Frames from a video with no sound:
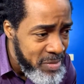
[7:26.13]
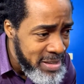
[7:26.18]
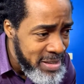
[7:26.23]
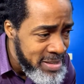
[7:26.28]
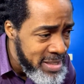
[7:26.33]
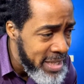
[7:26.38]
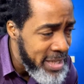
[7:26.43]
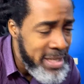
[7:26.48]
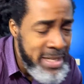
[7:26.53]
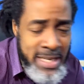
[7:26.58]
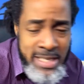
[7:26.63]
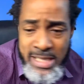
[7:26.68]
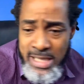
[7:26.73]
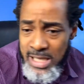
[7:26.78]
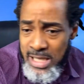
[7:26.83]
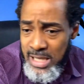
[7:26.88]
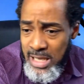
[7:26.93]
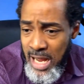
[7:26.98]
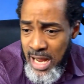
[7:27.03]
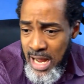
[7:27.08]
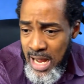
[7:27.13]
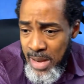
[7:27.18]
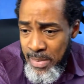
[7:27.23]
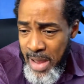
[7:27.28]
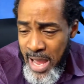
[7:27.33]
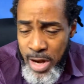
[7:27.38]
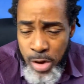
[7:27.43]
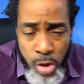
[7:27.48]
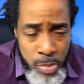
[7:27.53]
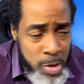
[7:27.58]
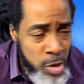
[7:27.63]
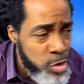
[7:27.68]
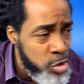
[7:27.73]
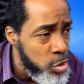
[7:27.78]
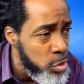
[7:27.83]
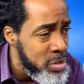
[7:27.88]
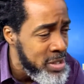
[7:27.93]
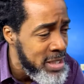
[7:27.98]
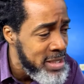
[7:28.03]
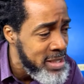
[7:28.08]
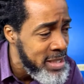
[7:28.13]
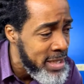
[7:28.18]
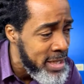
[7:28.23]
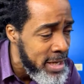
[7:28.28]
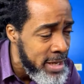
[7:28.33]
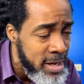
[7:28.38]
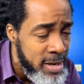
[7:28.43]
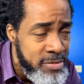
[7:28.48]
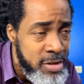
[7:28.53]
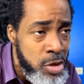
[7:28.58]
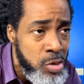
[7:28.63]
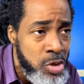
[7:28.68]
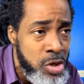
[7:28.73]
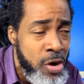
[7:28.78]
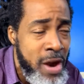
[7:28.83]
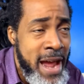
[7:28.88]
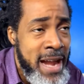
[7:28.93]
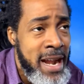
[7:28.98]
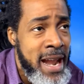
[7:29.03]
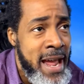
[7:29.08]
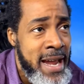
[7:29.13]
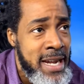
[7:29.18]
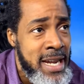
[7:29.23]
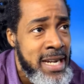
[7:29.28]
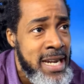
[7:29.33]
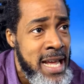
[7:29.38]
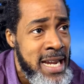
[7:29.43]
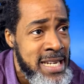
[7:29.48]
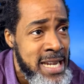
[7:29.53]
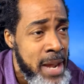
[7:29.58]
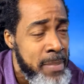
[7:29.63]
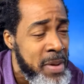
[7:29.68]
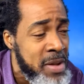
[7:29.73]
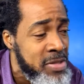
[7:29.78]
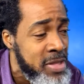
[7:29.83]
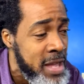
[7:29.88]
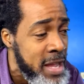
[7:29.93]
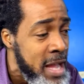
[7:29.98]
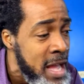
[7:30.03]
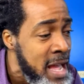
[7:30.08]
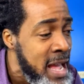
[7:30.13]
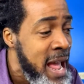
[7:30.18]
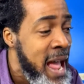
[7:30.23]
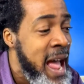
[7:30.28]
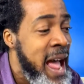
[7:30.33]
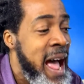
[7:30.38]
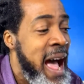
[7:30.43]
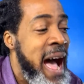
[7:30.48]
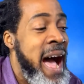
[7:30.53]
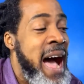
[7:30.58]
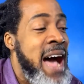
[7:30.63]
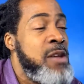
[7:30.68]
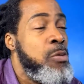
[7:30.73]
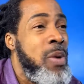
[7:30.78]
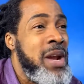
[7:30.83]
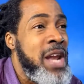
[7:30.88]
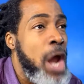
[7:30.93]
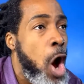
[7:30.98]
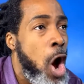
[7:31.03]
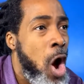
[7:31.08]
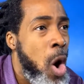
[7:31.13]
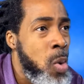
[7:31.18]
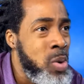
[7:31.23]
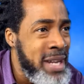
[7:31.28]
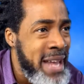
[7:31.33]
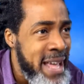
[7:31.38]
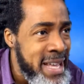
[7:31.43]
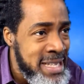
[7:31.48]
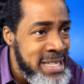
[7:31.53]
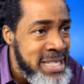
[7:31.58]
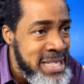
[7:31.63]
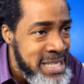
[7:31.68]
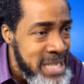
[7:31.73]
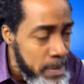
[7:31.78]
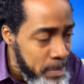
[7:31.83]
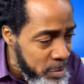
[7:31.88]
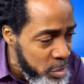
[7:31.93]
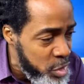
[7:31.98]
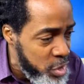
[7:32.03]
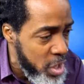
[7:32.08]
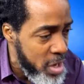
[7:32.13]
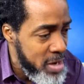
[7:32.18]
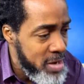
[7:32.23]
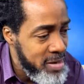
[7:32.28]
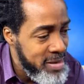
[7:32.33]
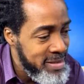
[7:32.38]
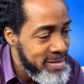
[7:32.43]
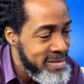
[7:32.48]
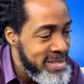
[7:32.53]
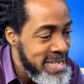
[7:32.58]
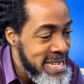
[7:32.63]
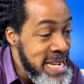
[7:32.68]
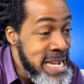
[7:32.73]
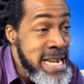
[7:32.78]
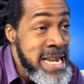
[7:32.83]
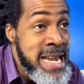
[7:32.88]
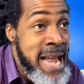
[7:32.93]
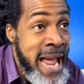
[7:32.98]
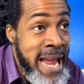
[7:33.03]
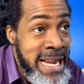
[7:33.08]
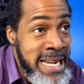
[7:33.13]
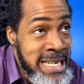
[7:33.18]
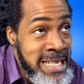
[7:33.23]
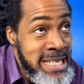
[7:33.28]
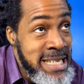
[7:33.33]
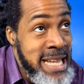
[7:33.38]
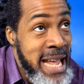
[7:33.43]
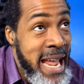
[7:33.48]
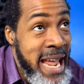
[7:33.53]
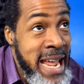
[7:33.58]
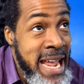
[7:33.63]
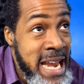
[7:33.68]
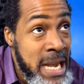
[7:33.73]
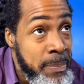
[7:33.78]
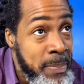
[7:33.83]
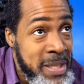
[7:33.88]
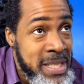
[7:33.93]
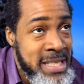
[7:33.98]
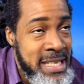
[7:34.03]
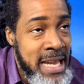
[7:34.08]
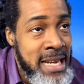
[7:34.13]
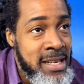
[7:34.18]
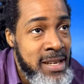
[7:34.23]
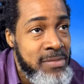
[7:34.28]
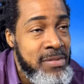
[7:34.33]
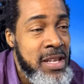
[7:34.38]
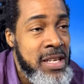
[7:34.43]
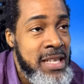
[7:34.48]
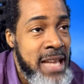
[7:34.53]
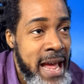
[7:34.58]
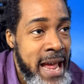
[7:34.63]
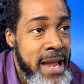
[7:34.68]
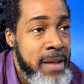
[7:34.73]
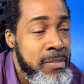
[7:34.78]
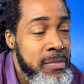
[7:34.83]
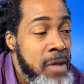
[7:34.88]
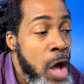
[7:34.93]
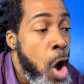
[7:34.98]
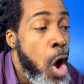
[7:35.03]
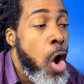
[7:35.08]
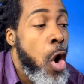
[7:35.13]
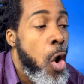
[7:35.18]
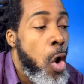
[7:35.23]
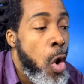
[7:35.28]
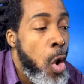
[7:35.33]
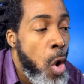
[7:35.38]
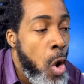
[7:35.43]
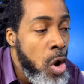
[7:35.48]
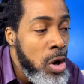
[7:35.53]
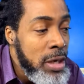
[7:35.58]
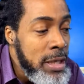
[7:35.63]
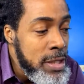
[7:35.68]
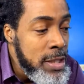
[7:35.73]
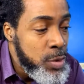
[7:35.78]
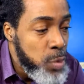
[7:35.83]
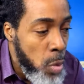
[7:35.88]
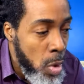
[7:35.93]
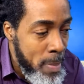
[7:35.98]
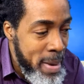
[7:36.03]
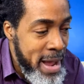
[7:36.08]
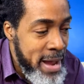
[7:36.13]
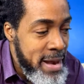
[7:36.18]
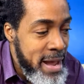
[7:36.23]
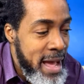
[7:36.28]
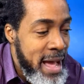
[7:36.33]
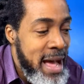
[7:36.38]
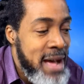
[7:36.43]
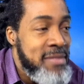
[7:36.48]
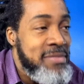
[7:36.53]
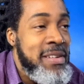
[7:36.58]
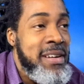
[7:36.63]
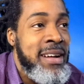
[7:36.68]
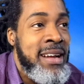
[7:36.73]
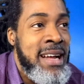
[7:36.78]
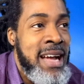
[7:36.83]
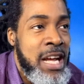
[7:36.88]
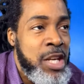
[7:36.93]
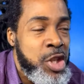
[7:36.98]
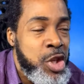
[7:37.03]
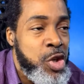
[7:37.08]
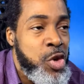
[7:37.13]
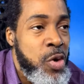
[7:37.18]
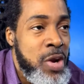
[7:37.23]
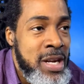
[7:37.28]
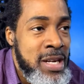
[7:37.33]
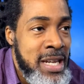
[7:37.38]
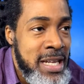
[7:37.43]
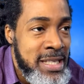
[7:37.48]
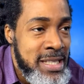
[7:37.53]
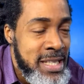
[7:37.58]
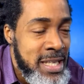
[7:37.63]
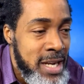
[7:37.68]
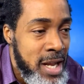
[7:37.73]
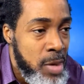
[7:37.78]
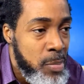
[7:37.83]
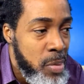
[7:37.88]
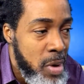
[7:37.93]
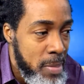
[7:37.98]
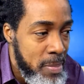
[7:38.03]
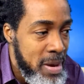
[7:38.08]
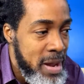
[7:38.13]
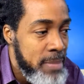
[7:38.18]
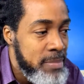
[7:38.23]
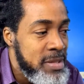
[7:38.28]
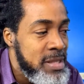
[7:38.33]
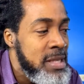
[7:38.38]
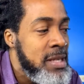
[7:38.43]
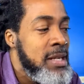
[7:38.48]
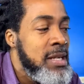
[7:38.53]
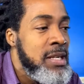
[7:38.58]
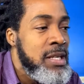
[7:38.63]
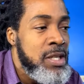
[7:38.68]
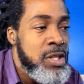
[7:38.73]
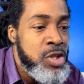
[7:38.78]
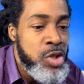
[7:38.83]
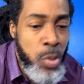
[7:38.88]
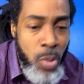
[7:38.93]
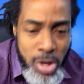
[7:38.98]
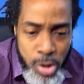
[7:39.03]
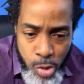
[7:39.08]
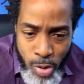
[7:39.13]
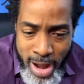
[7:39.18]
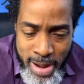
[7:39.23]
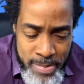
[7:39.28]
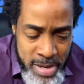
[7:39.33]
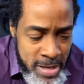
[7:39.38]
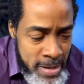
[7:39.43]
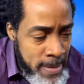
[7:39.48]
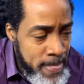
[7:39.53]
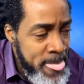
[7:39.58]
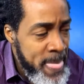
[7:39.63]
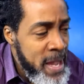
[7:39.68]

thickness, endometriosis, thickening of the uterine lining, that type of thing. And without exception, 98% of the time, all these women have gastrointestinal problems. So what do I mean?